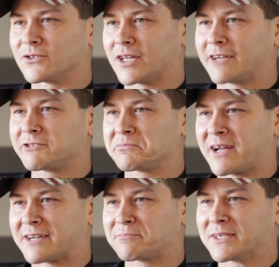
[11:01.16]
Life
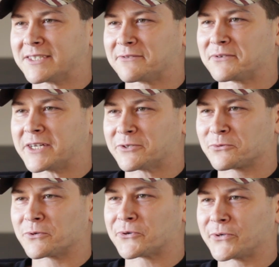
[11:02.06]
smacked me in the face
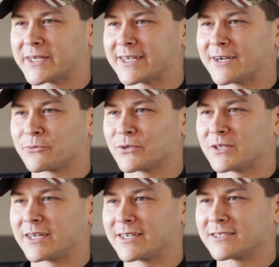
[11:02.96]
real quick. I
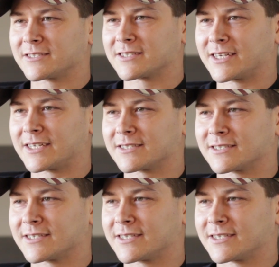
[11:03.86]
realized that,